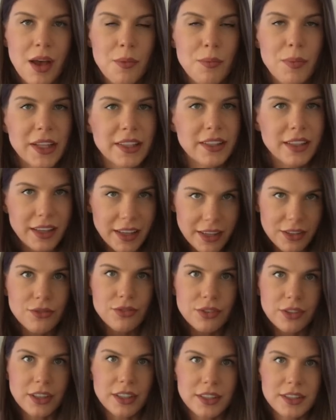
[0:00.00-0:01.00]
But
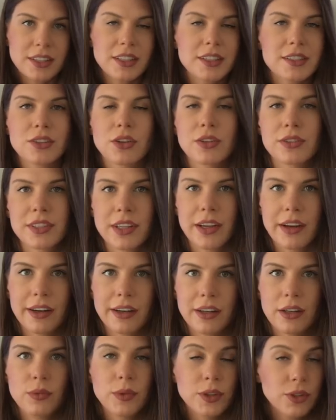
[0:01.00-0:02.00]
interference is not
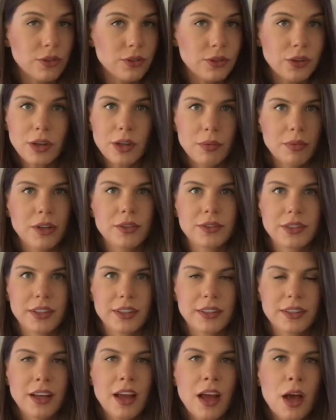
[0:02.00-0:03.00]
there. We don't talk about
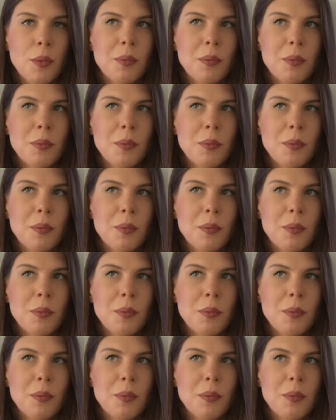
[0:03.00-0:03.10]
it.